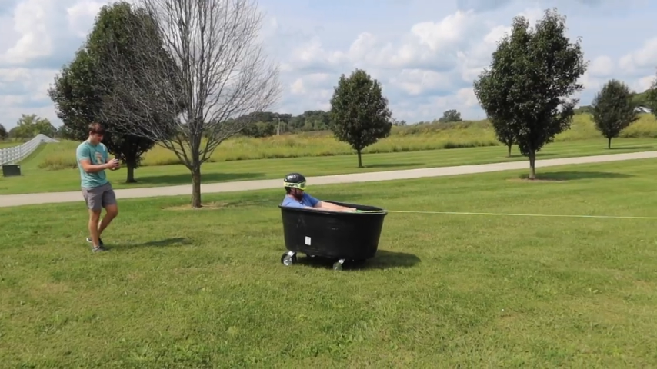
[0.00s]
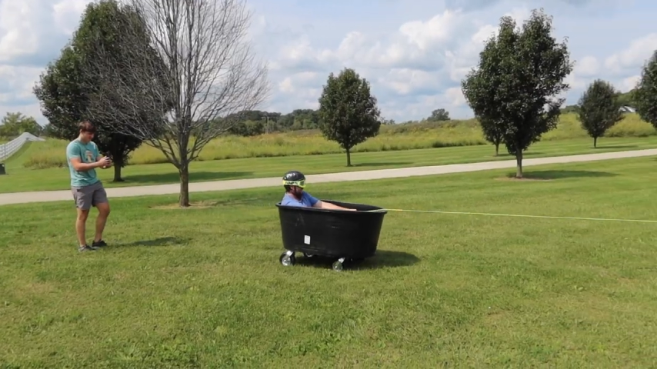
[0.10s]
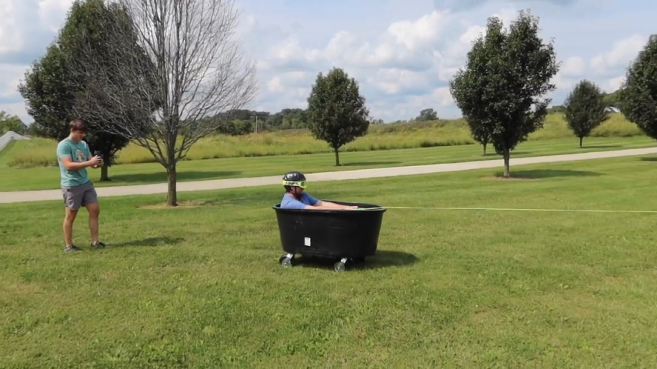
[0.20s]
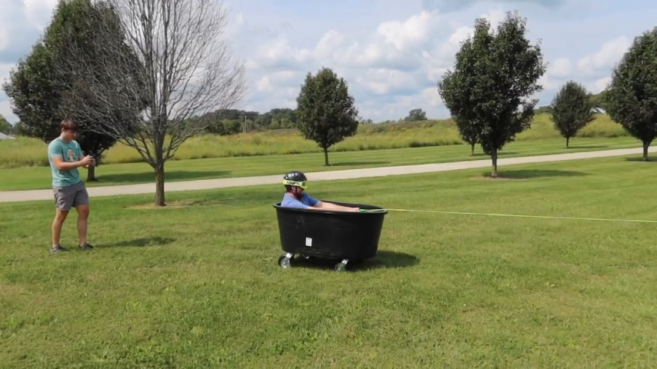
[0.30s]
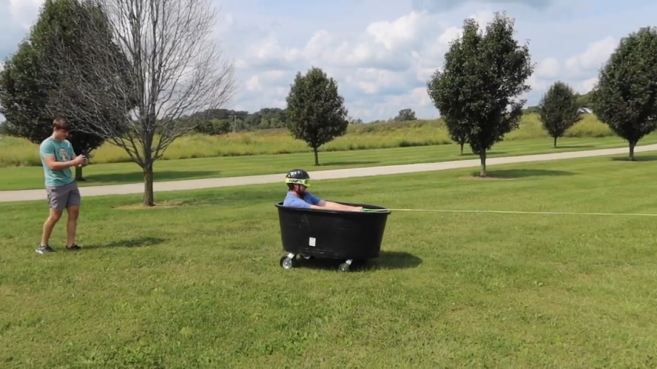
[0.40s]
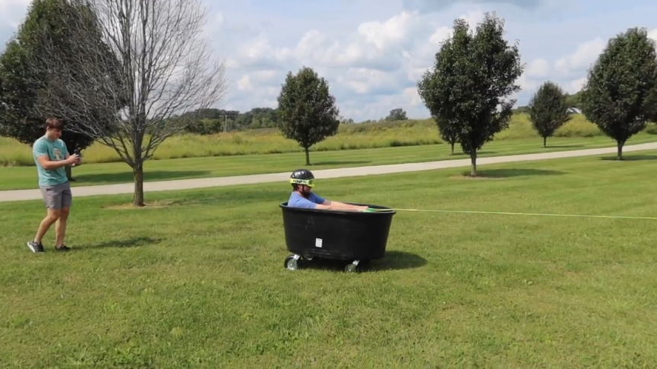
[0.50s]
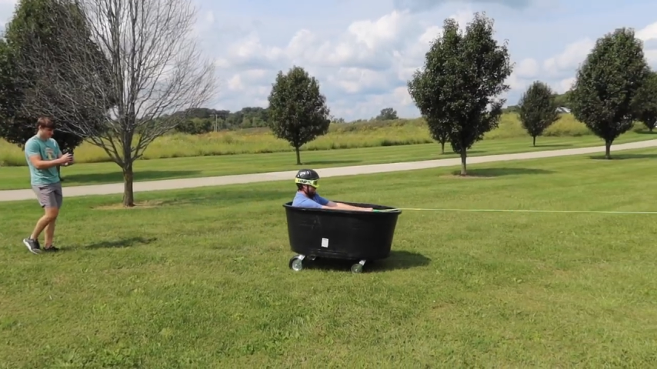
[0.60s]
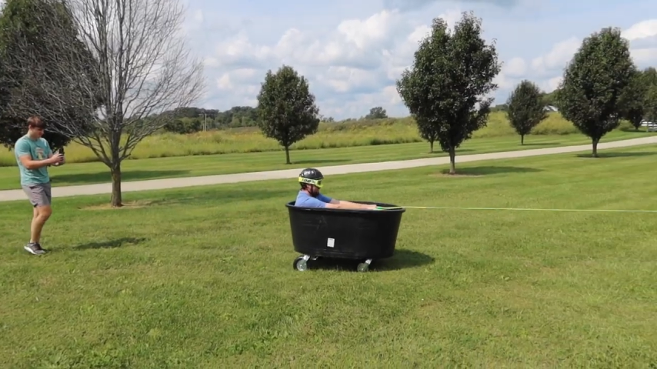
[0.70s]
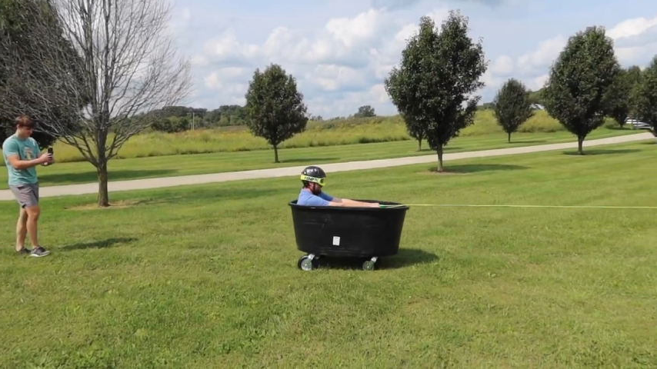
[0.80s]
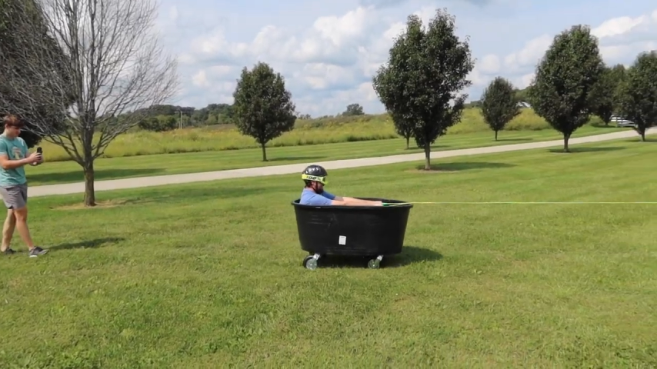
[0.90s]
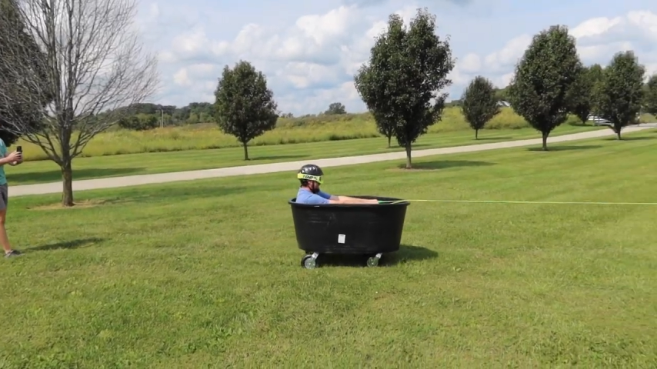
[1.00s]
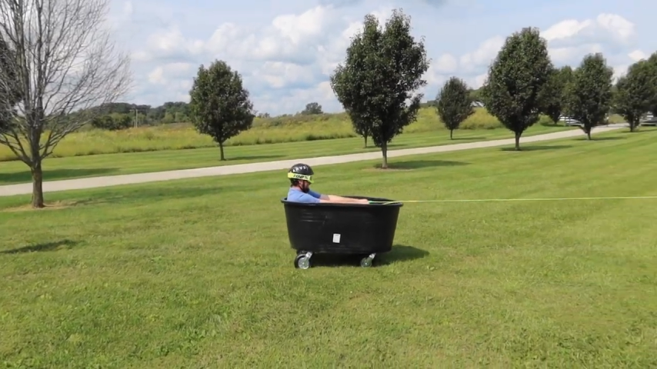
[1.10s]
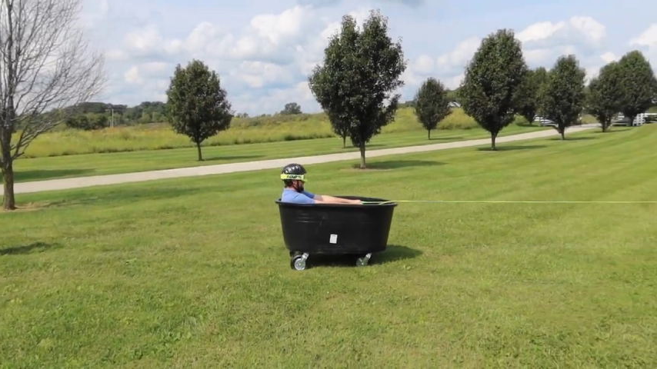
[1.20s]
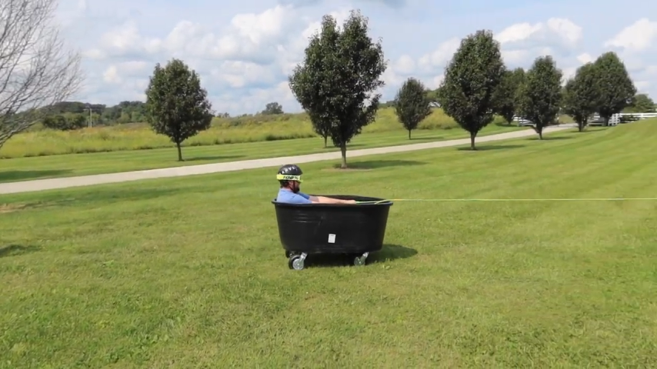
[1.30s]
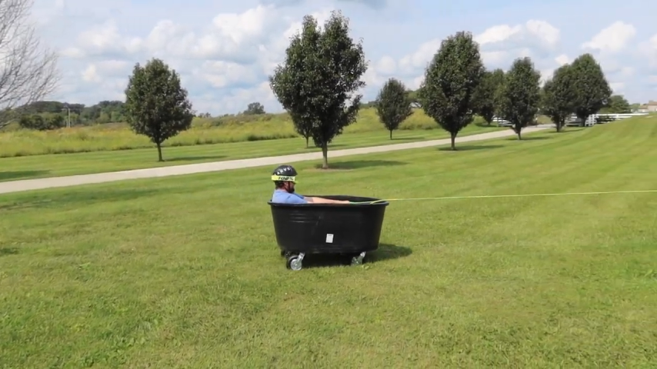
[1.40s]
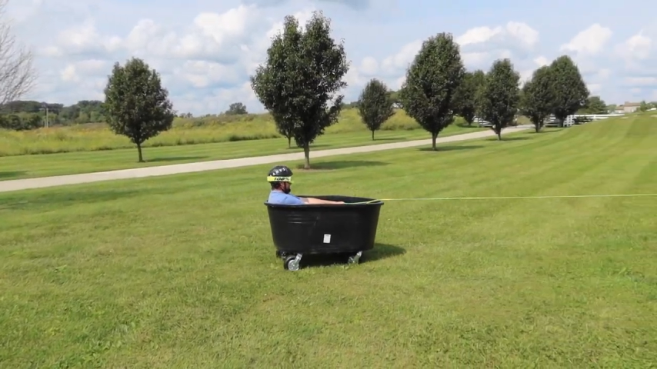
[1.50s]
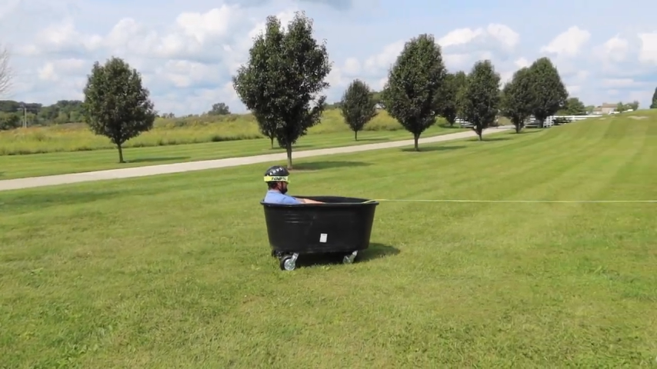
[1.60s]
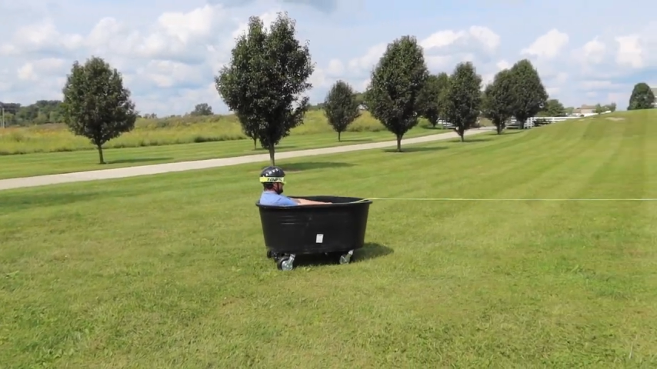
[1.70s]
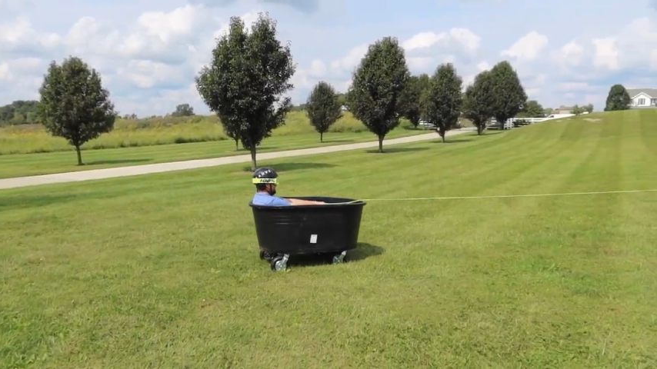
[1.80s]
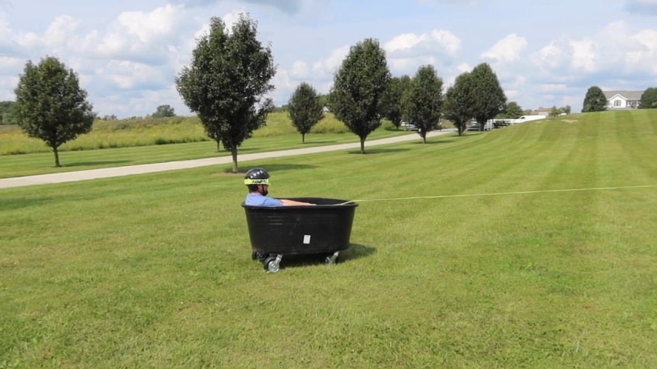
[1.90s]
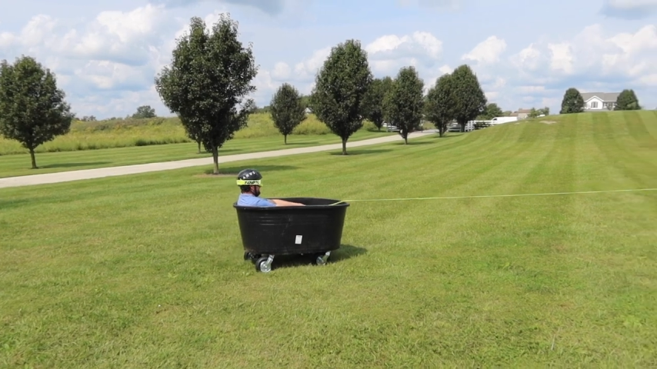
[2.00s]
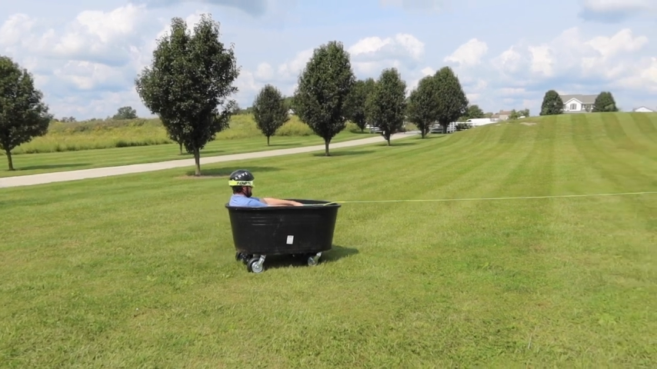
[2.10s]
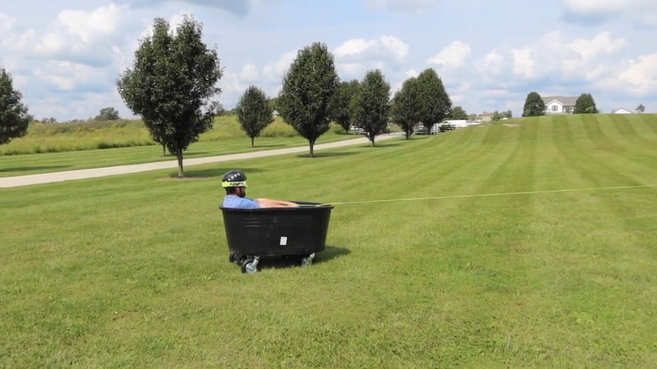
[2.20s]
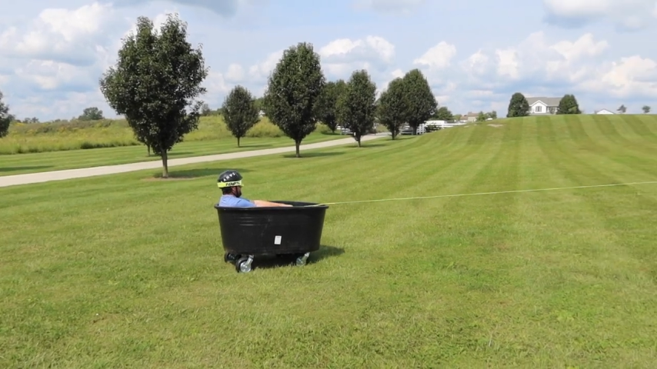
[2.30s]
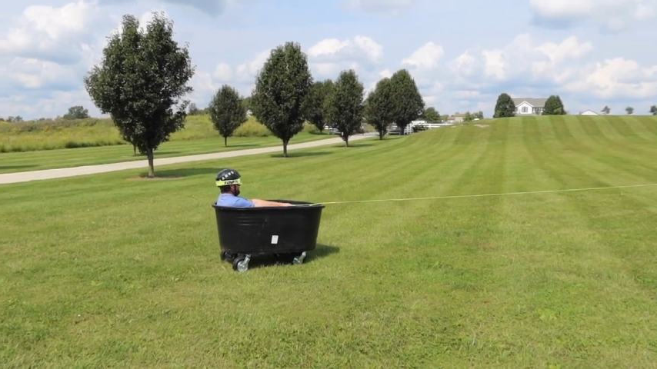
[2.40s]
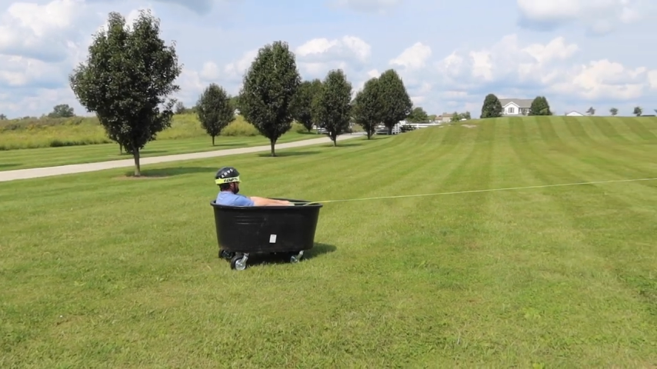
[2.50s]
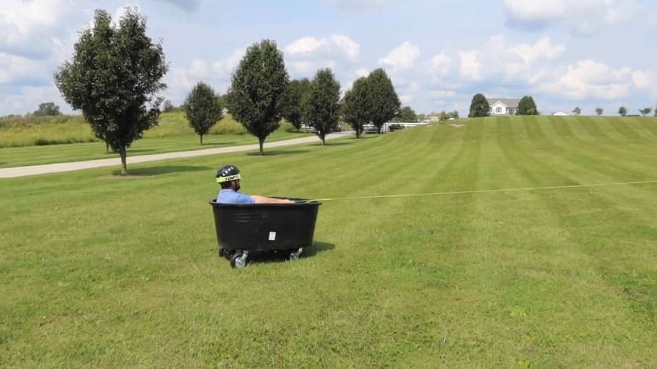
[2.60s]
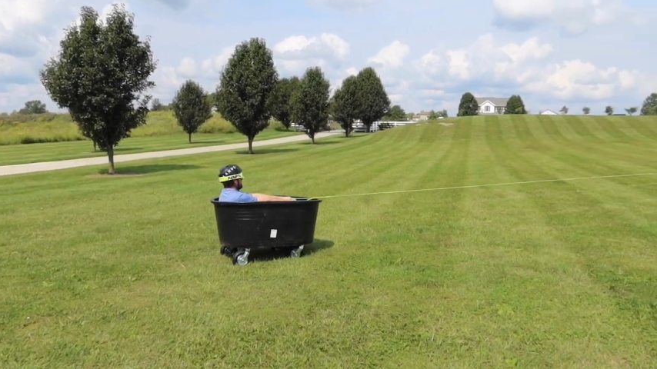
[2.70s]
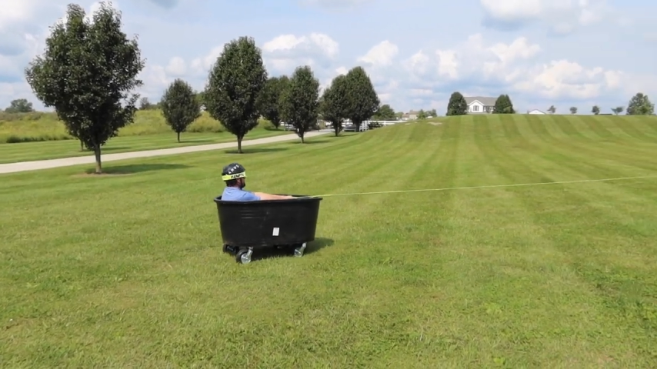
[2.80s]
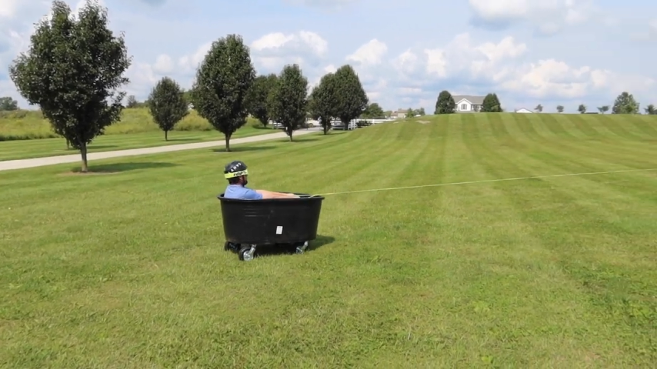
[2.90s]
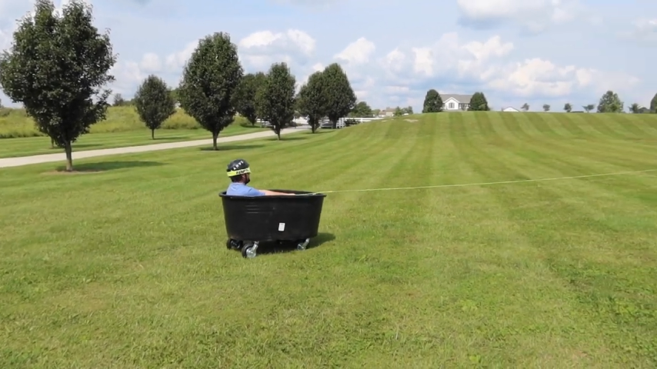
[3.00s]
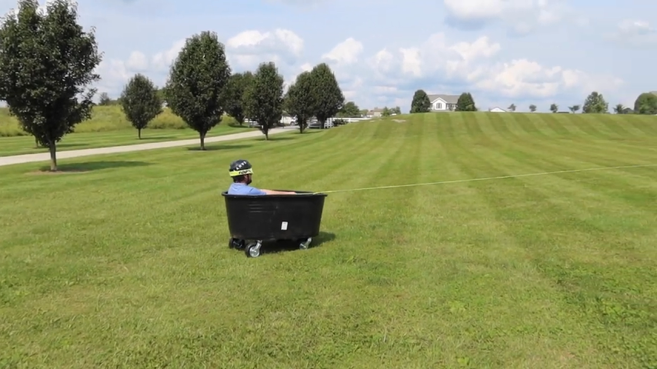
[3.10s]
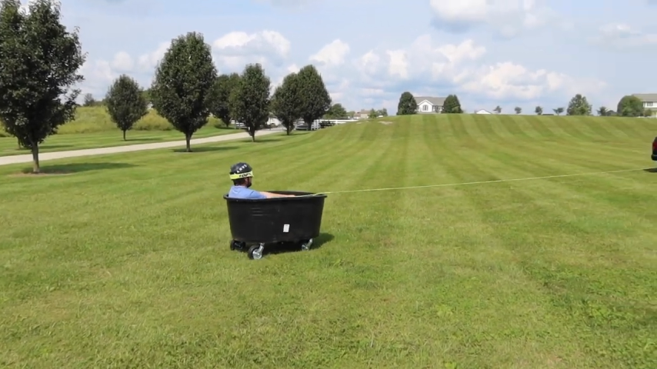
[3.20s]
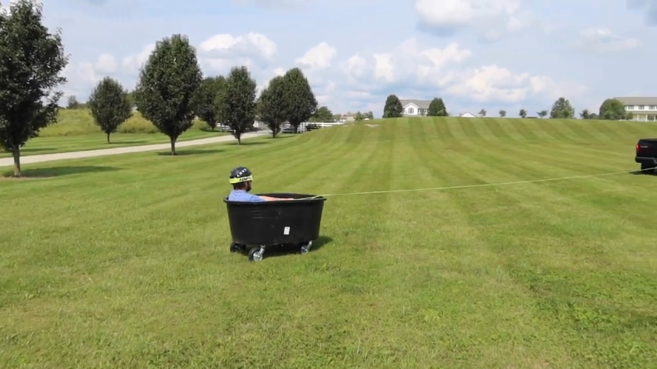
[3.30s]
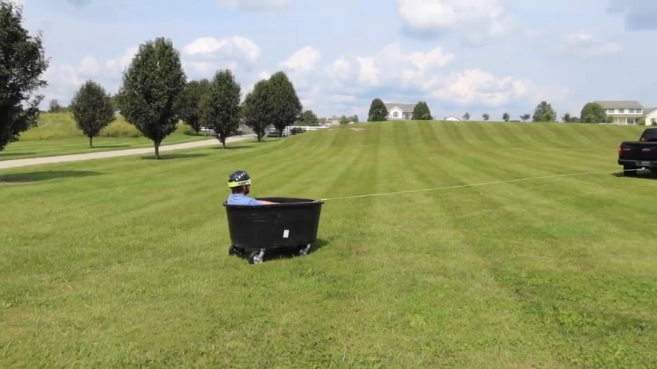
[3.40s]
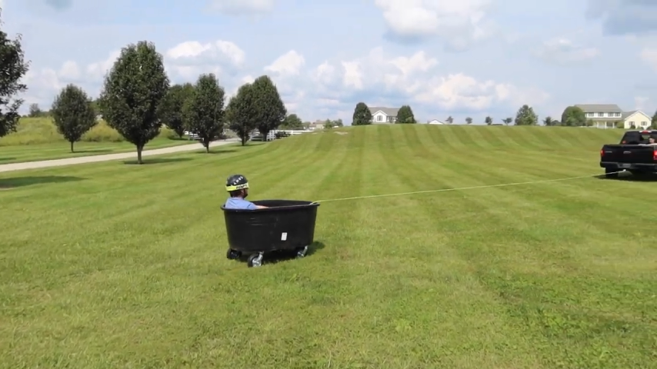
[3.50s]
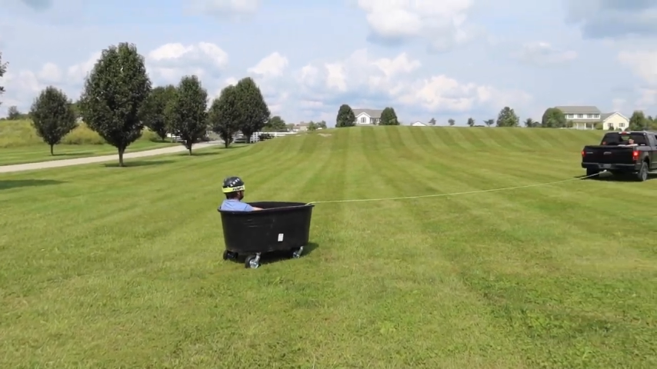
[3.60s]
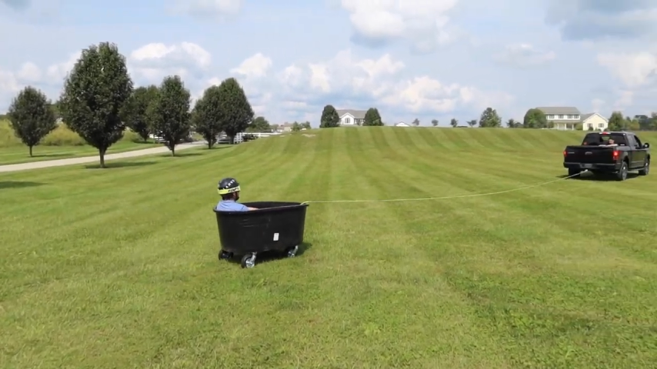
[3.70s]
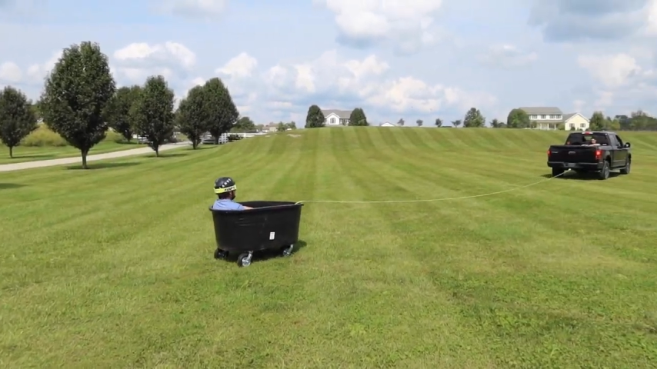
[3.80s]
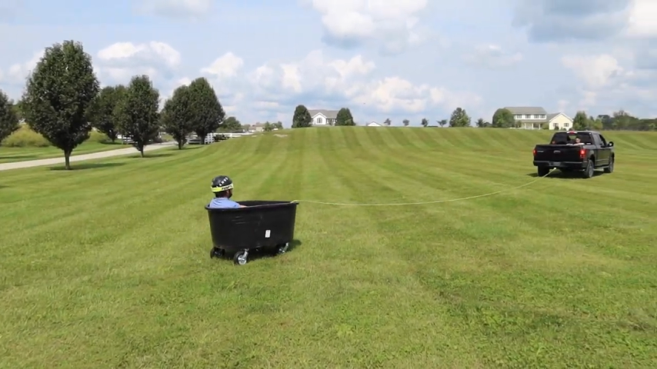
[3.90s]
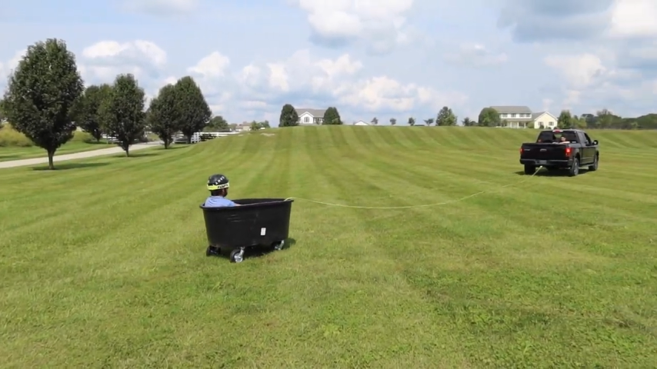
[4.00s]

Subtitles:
Nobody's mouth can be seen.